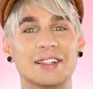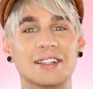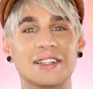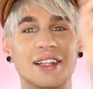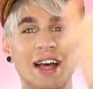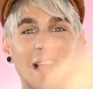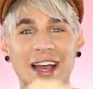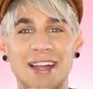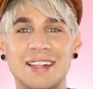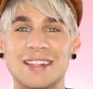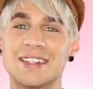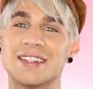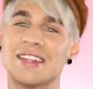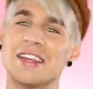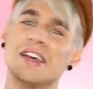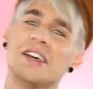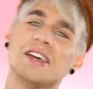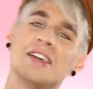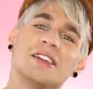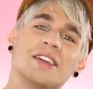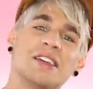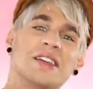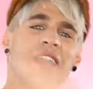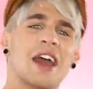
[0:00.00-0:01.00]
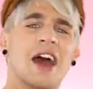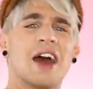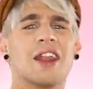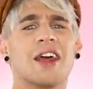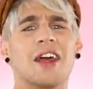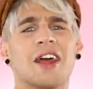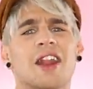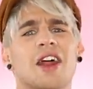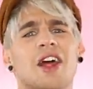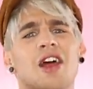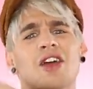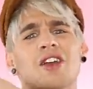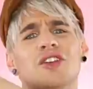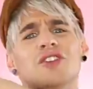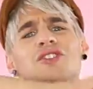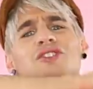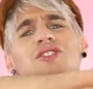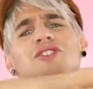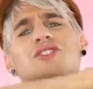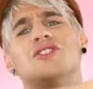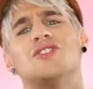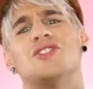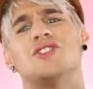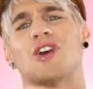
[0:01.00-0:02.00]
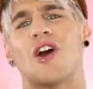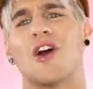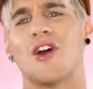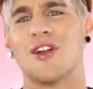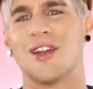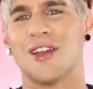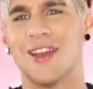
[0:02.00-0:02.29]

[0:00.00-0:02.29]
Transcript: Let's get it started.